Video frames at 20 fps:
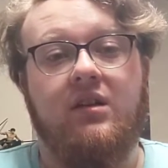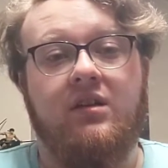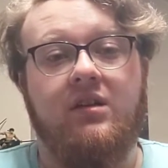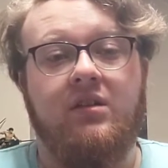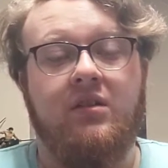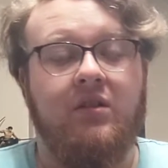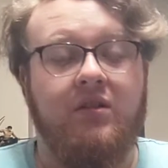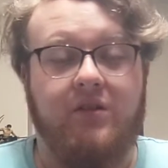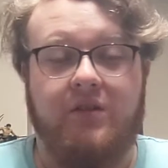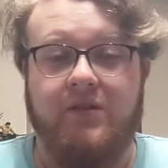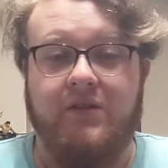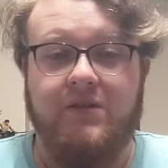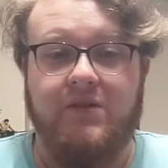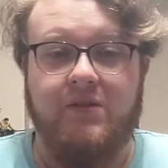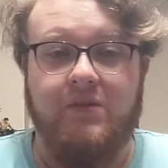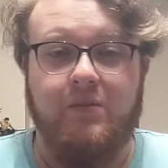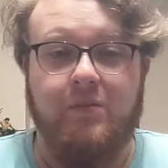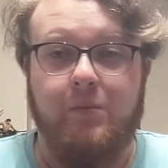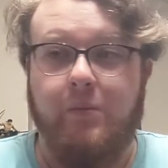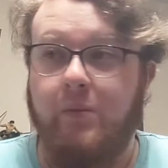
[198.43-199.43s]
And not because
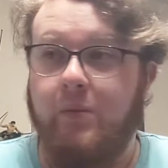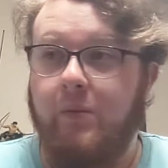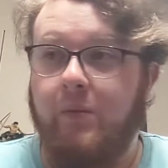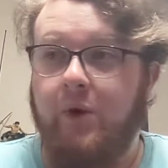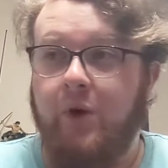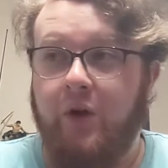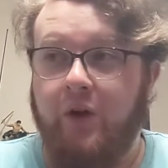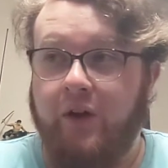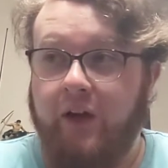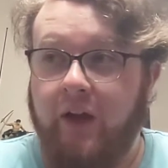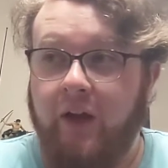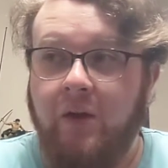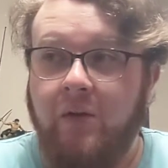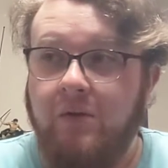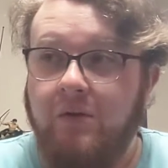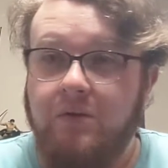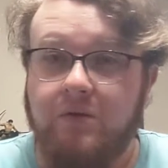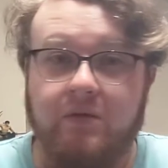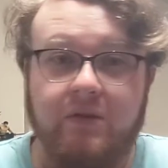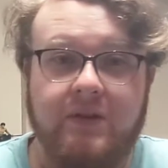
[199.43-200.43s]
of
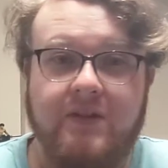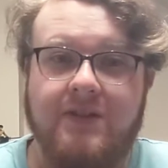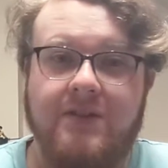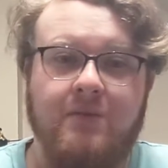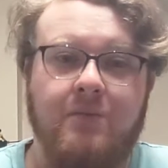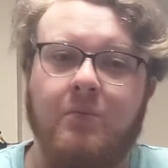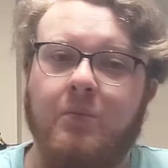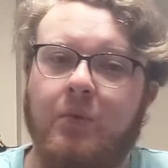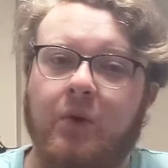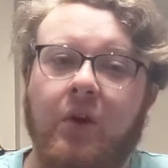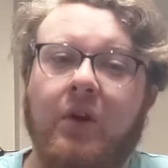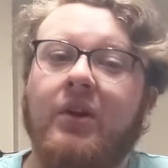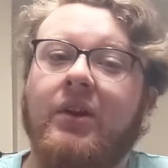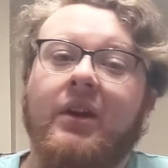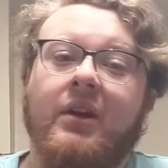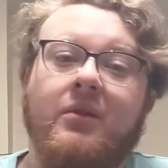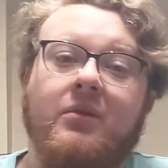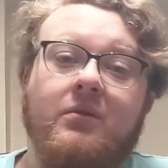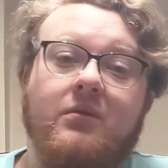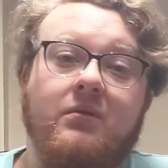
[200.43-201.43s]
burnout. This isn't
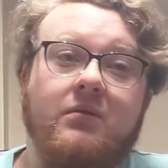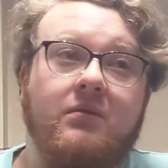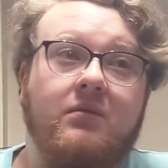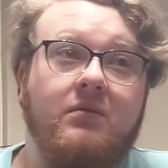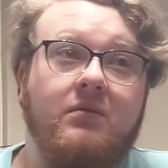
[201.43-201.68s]
burnout.